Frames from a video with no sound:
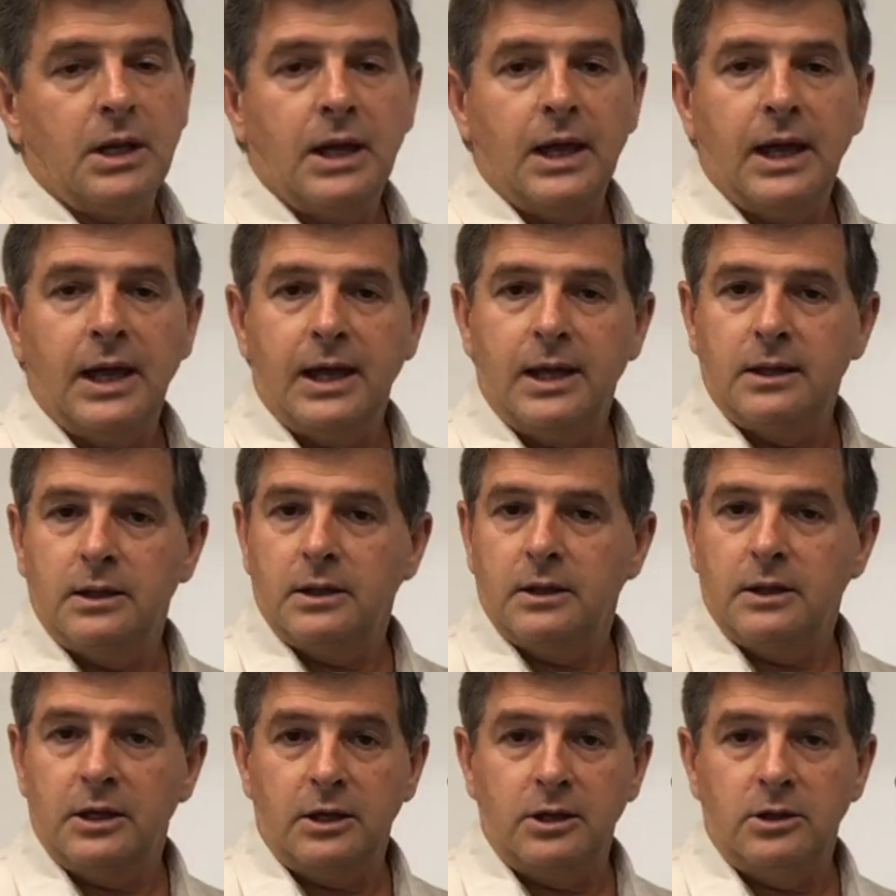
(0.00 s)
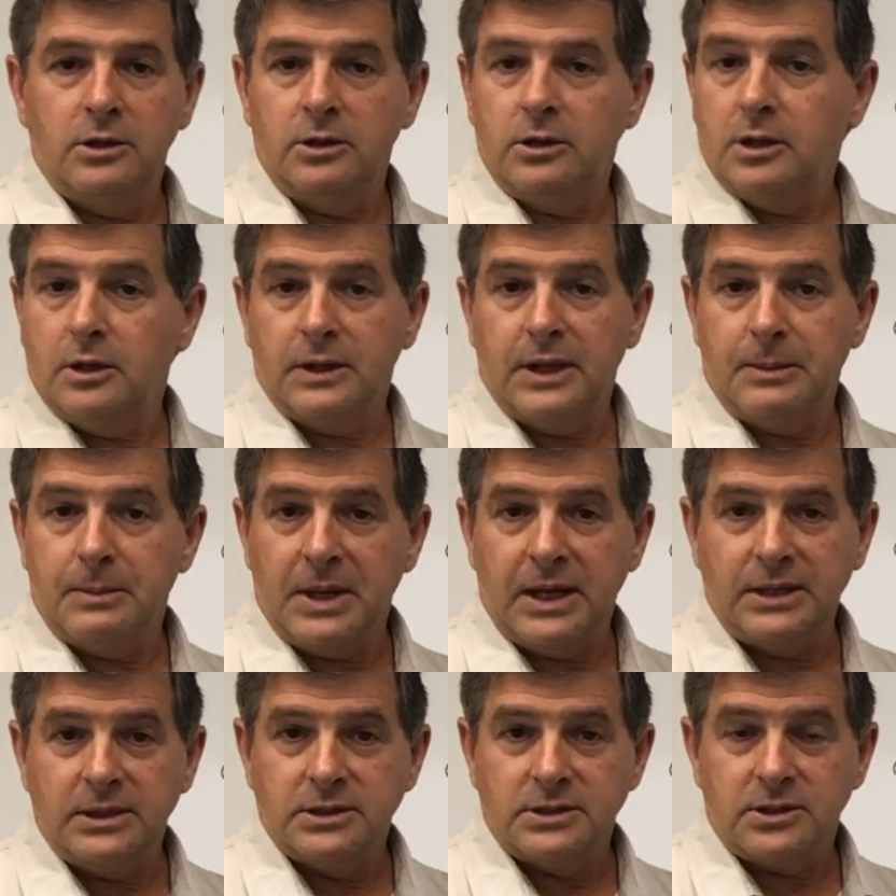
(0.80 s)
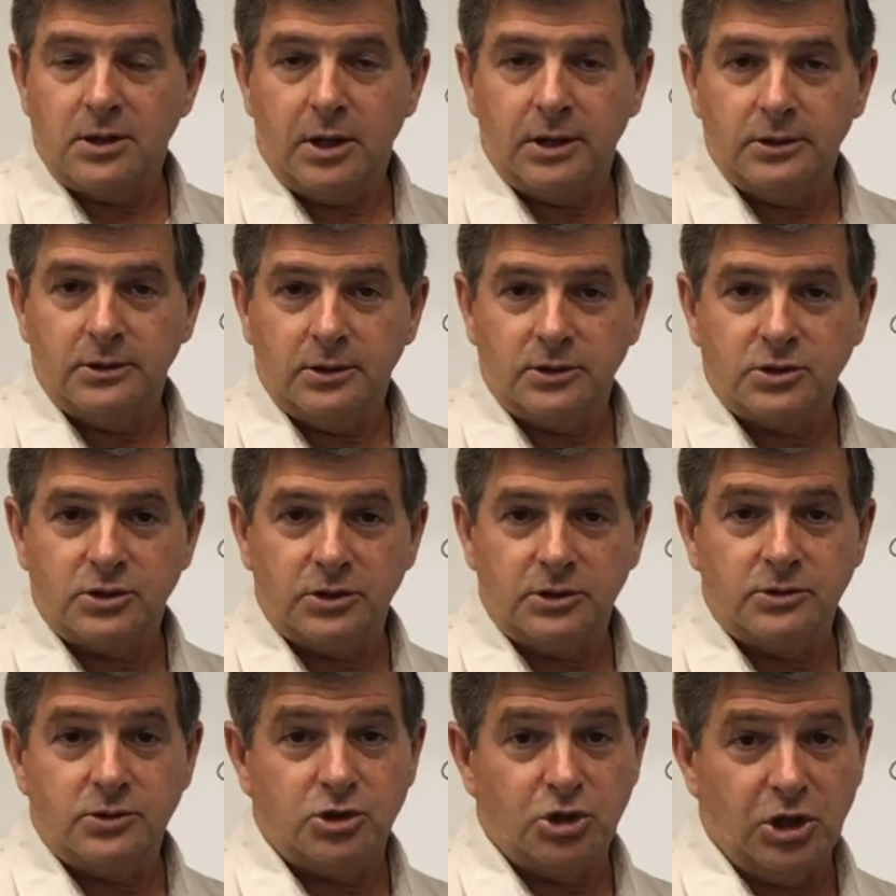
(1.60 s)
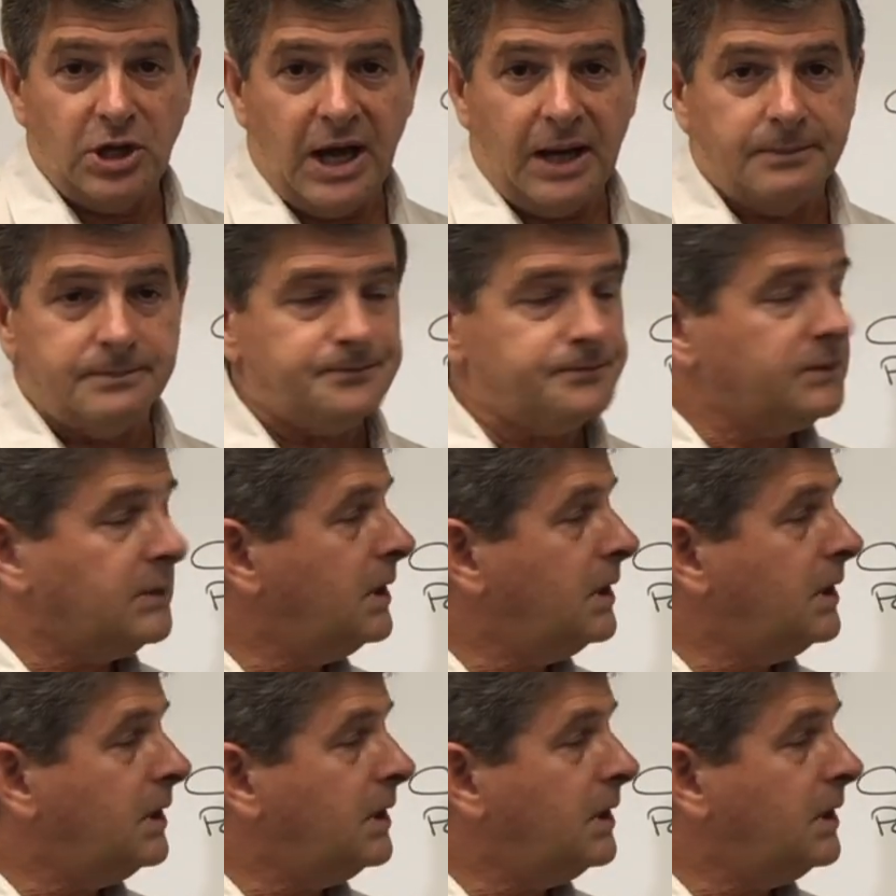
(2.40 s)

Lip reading: they may decide not to turn up.